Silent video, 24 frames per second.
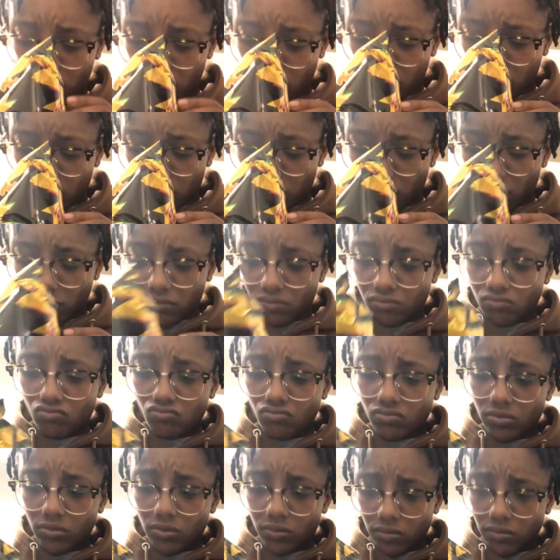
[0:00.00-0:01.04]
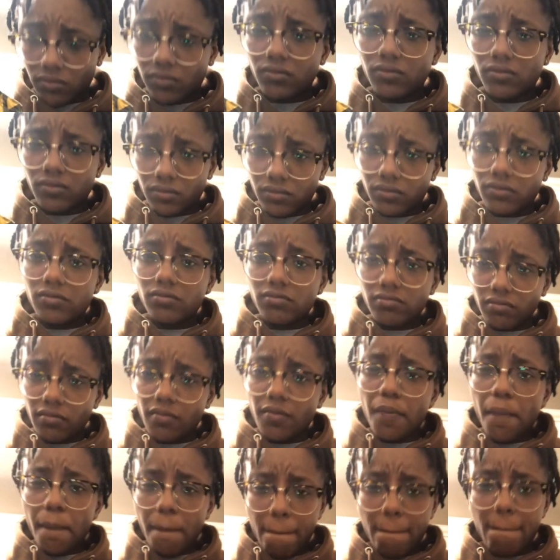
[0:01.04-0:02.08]
They smell good now. I ain't
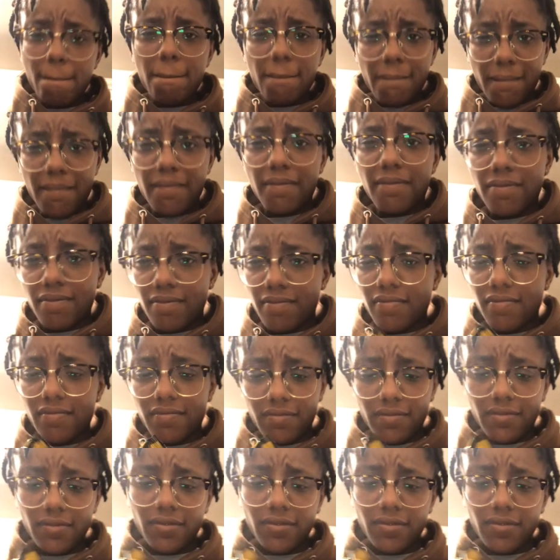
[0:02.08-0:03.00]
gonna lie, they look